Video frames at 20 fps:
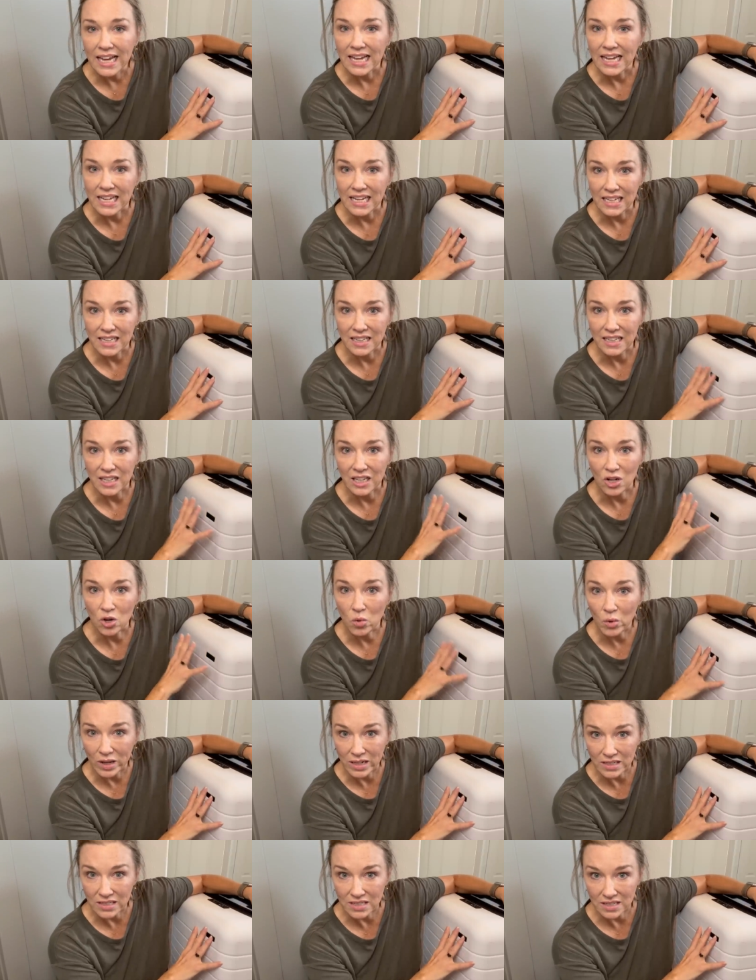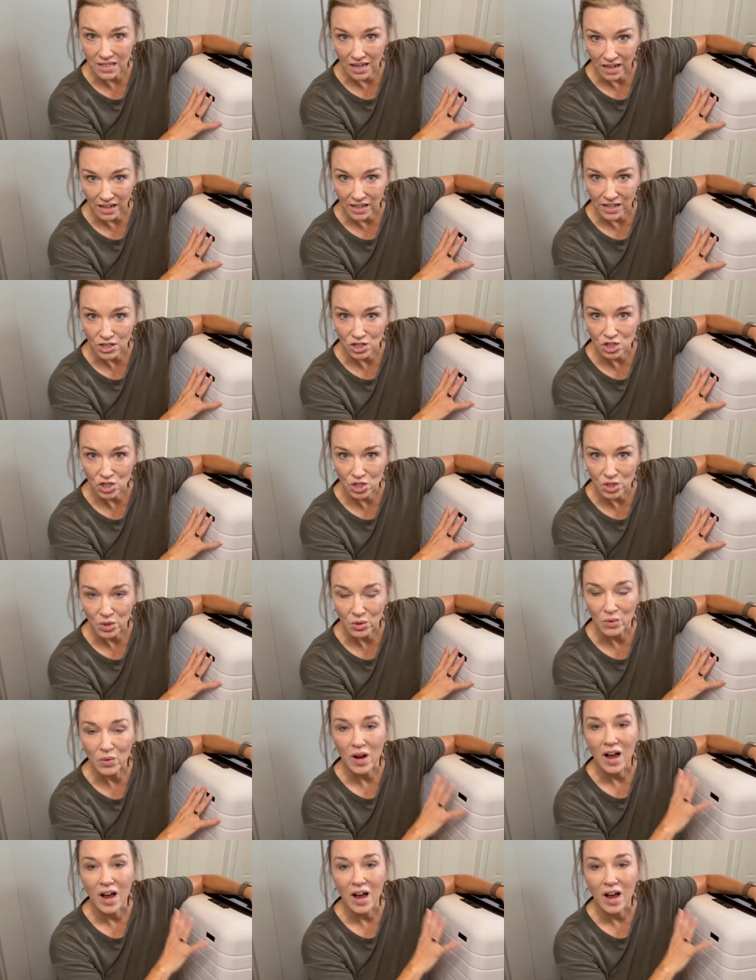in the Quince luggage too.